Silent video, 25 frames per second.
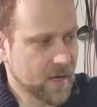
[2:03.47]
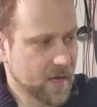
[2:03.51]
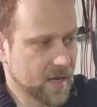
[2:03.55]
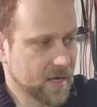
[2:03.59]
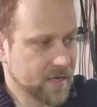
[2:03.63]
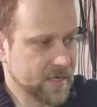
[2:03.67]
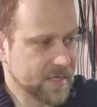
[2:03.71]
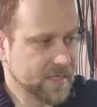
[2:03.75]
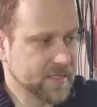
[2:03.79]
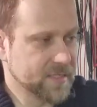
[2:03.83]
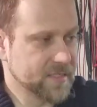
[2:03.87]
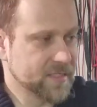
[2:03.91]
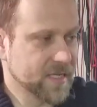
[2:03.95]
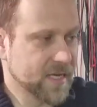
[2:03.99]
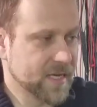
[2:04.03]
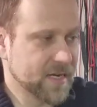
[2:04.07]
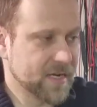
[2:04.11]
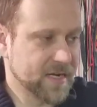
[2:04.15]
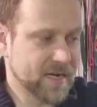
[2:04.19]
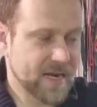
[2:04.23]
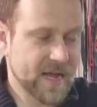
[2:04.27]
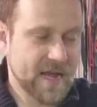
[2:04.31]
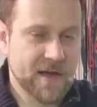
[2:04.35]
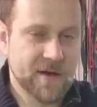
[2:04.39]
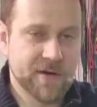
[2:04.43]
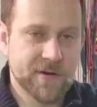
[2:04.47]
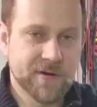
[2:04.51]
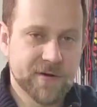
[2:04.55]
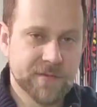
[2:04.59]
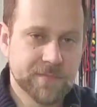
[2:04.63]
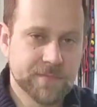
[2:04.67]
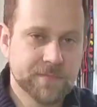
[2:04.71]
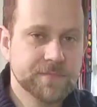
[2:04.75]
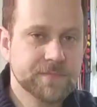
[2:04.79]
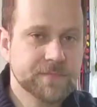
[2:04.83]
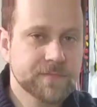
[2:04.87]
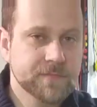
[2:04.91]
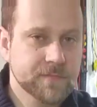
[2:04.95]
inside and outer.
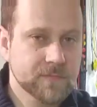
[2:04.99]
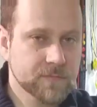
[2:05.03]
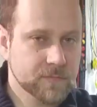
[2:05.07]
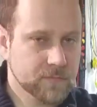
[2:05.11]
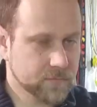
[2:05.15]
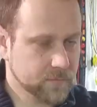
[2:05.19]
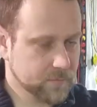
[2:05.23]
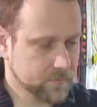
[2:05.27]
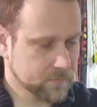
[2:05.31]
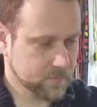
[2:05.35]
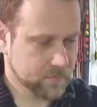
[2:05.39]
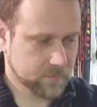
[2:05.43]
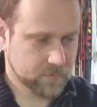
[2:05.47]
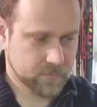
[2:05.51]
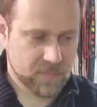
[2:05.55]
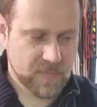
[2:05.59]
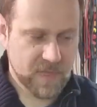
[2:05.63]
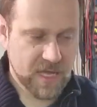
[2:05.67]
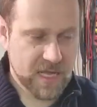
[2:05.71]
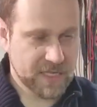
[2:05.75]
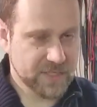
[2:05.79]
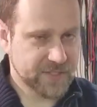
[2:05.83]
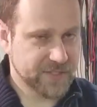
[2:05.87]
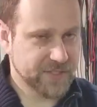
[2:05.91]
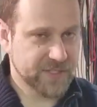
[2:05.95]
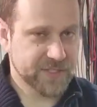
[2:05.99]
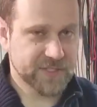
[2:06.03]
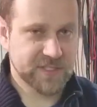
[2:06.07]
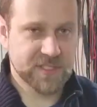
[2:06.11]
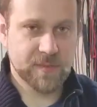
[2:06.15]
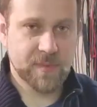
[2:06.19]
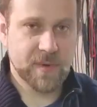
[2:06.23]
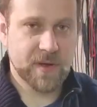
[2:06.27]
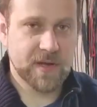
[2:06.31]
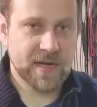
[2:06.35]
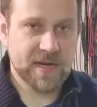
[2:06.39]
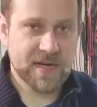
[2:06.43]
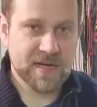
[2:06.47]
It's just
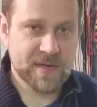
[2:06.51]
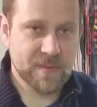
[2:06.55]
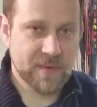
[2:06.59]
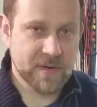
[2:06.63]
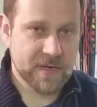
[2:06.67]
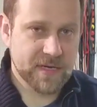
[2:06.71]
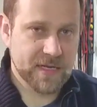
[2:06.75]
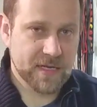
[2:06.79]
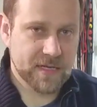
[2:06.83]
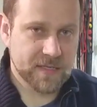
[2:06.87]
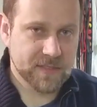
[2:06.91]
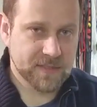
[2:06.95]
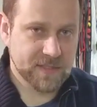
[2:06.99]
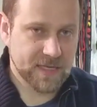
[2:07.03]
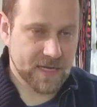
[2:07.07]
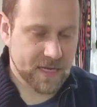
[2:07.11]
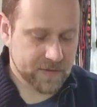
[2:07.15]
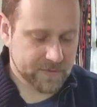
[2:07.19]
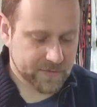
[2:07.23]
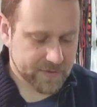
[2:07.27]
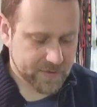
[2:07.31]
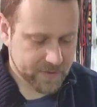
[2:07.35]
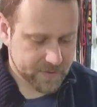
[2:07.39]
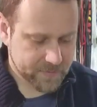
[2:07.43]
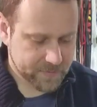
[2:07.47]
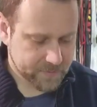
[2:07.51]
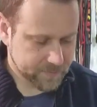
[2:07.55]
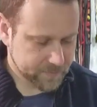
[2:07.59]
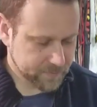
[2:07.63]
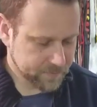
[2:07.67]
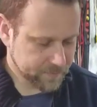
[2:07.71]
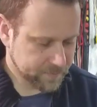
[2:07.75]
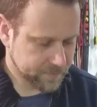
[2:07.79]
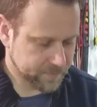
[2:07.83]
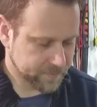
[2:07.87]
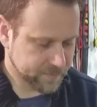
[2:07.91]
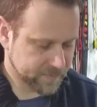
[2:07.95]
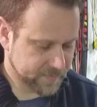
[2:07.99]
about anybody else out there.
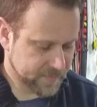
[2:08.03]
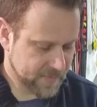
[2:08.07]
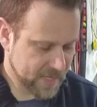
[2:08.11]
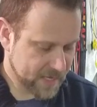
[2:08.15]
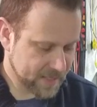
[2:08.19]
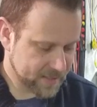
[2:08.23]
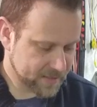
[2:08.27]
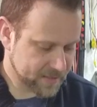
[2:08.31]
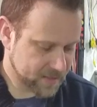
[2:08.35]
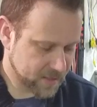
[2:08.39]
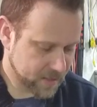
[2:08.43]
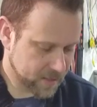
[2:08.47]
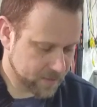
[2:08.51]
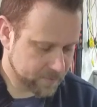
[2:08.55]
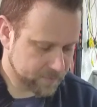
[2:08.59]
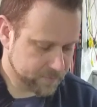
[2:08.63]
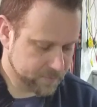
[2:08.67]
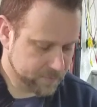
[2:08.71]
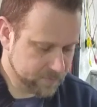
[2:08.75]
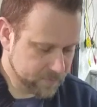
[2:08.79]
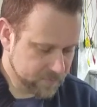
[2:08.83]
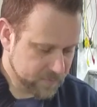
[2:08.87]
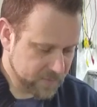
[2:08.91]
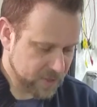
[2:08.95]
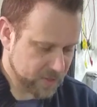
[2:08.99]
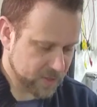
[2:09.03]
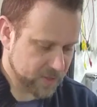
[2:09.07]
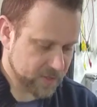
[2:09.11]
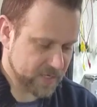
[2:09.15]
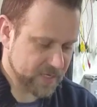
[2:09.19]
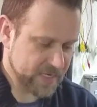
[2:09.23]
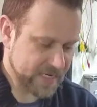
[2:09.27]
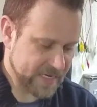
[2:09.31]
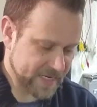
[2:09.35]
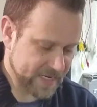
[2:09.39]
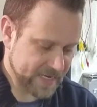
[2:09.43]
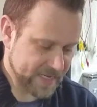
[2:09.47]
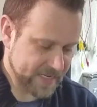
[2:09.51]
Next up, you're going to
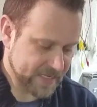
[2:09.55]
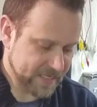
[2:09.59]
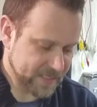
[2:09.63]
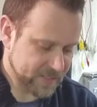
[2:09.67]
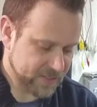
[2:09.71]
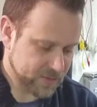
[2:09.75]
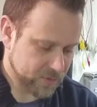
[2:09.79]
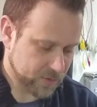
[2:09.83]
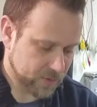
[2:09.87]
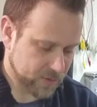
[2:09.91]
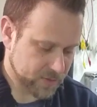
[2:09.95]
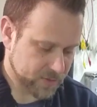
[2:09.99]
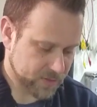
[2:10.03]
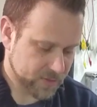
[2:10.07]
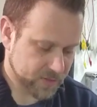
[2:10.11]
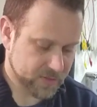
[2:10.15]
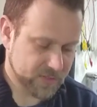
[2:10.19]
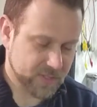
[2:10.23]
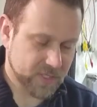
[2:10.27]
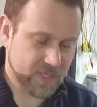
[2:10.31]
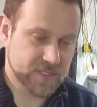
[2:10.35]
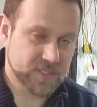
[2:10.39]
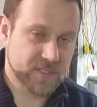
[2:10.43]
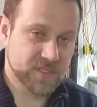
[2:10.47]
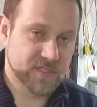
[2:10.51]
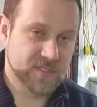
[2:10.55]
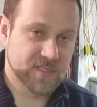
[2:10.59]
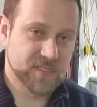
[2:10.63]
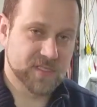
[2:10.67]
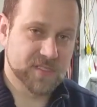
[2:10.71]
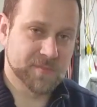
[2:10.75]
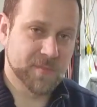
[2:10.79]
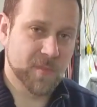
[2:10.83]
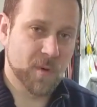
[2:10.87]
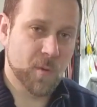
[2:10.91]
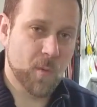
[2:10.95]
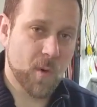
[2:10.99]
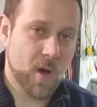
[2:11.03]
need a heat source, such as this
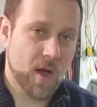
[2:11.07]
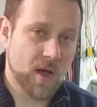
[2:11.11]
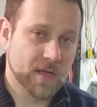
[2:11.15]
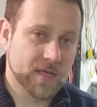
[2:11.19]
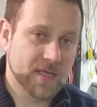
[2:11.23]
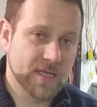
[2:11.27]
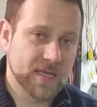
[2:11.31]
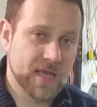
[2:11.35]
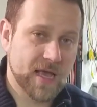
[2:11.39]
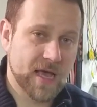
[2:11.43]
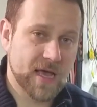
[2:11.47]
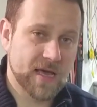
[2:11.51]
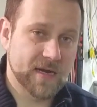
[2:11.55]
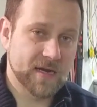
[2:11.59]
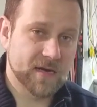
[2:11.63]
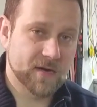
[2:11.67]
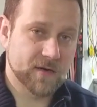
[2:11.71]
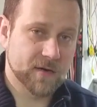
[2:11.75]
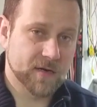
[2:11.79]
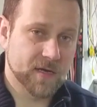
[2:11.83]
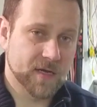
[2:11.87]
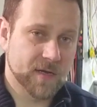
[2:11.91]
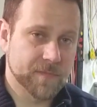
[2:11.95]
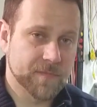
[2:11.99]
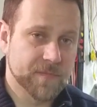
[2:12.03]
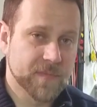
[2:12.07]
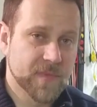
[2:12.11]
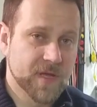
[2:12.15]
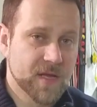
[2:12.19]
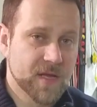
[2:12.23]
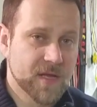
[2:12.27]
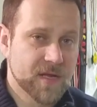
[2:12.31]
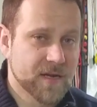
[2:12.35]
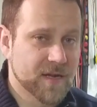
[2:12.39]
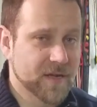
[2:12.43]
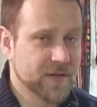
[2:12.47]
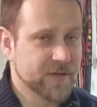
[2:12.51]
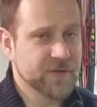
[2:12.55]
Milwaukee hot air gun.
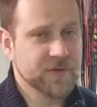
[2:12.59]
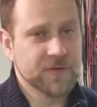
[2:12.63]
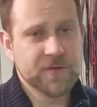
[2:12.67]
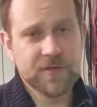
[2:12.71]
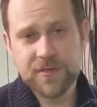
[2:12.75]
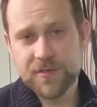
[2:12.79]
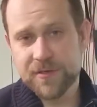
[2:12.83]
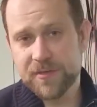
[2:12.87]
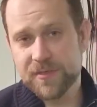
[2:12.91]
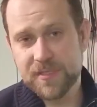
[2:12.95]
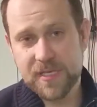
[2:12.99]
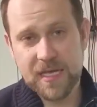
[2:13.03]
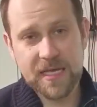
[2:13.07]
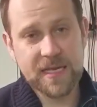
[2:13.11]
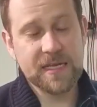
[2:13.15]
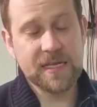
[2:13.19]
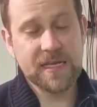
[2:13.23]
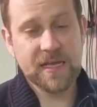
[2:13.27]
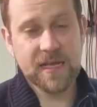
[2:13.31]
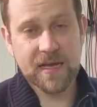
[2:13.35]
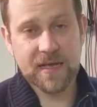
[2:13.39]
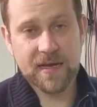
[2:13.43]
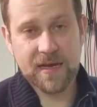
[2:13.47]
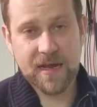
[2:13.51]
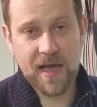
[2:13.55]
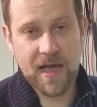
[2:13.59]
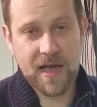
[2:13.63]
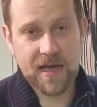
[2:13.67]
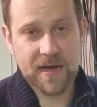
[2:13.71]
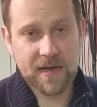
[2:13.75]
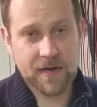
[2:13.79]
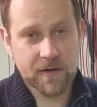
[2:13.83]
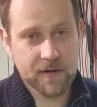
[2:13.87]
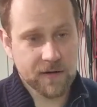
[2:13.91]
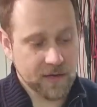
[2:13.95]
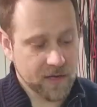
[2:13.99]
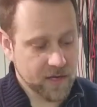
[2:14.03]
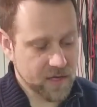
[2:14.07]
Now, you can use any kind of hot
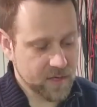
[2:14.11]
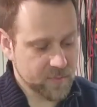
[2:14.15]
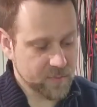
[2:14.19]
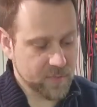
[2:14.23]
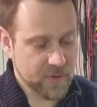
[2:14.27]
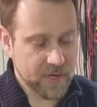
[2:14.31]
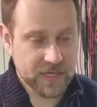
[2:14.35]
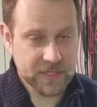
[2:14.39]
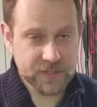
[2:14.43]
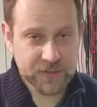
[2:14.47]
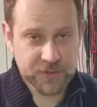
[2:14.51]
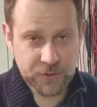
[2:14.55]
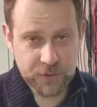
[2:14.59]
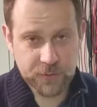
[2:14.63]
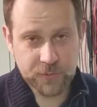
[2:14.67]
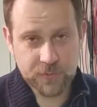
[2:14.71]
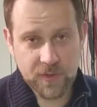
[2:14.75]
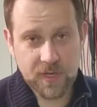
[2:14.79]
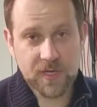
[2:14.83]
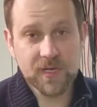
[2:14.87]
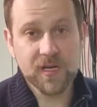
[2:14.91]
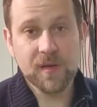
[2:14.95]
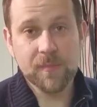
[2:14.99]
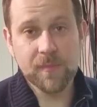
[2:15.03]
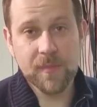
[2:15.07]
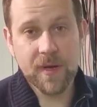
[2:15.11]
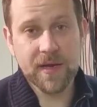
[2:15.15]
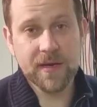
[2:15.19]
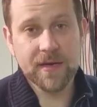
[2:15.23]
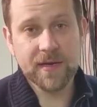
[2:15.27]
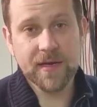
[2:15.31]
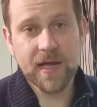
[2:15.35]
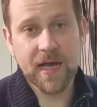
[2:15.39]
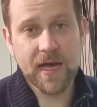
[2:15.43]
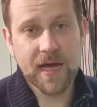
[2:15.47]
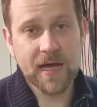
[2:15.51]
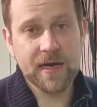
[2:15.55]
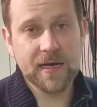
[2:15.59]
air gun, but I do recommend
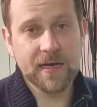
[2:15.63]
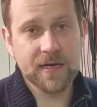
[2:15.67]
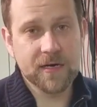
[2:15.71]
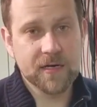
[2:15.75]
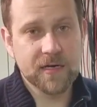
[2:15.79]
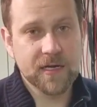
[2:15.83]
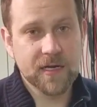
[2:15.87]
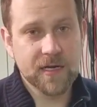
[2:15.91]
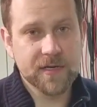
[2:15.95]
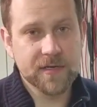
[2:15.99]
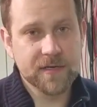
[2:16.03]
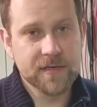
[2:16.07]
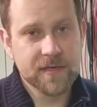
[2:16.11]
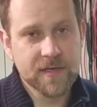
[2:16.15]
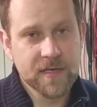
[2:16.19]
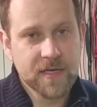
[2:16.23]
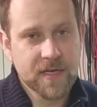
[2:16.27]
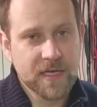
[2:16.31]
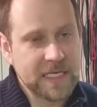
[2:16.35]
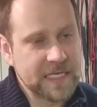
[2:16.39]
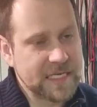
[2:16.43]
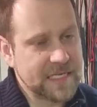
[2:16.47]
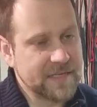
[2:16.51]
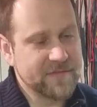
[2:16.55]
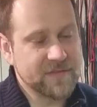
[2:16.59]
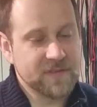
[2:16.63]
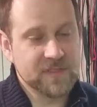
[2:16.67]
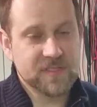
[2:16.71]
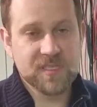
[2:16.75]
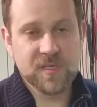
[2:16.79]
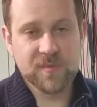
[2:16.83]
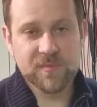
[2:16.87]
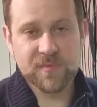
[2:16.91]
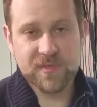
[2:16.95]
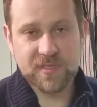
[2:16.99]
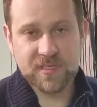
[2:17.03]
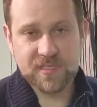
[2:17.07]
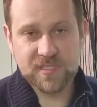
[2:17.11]
a hot air gun. Even
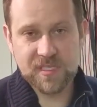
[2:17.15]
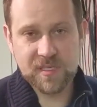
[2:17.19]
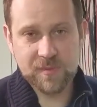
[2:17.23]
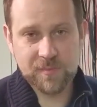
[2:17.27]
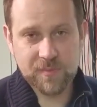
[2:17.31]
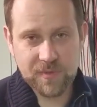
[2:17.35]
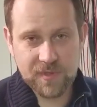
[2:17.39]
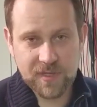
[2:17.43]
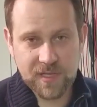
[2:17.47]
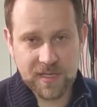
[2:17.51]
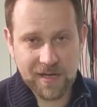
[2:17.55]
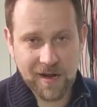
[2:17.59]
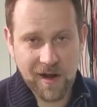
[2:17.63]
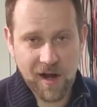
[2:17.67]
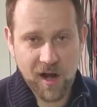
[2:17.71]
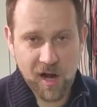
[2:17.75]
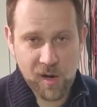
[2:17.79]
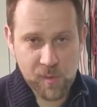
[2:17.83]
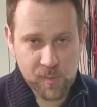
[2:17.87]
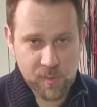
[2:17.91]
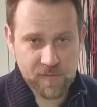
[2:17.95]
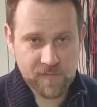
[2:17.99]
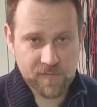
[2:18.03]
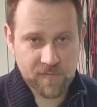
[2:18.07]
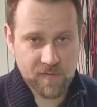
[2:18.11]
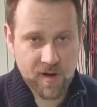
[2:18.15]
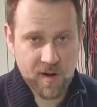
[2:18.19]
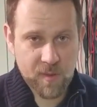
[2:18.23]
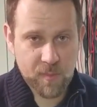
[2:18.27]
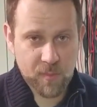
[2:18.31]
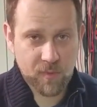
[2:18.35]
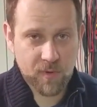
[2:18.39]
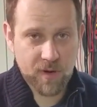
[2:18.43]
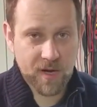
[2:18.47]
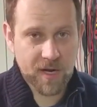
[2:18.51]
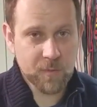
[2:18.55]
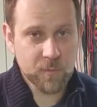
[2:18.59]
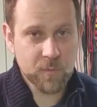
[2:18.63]
something simple like a Harbor Freight
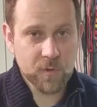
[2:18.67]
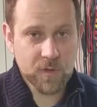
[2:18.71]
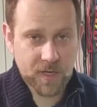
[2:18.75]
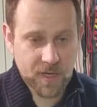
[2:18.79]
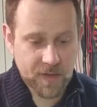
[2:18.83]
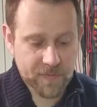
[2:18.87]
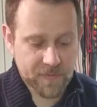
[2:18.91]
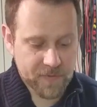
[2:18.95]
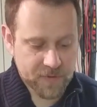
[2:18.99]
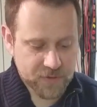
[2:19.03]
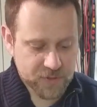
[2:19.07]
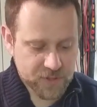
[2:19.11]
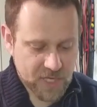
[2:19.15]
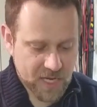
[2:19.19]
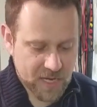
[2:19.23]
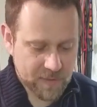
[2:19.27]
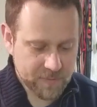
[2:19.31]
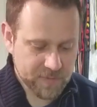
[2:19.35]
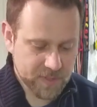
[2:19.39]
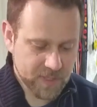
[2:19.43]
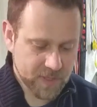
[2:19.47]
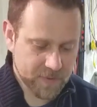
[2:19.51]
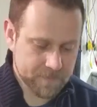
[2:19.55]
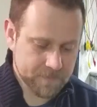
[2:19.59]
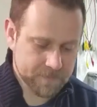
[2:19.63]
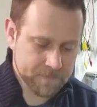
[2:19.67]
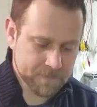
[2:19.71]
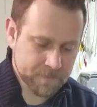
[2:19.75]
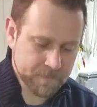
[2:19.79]
brand will get the job done.